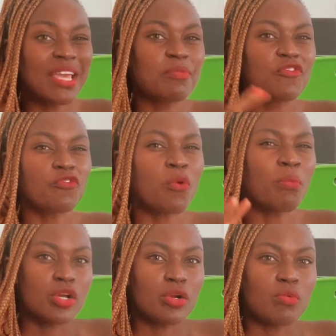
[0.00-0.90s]
came
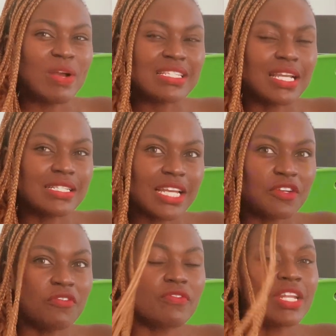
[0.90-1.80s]
from the western side
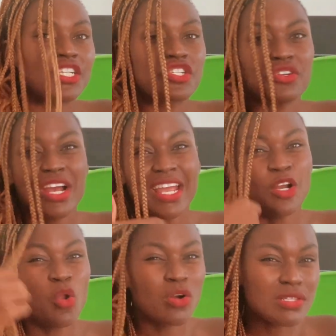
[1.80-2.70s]
of Nigeria a
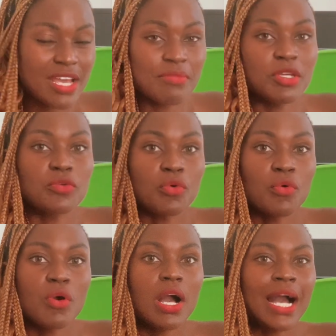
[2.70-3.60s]
long time ago,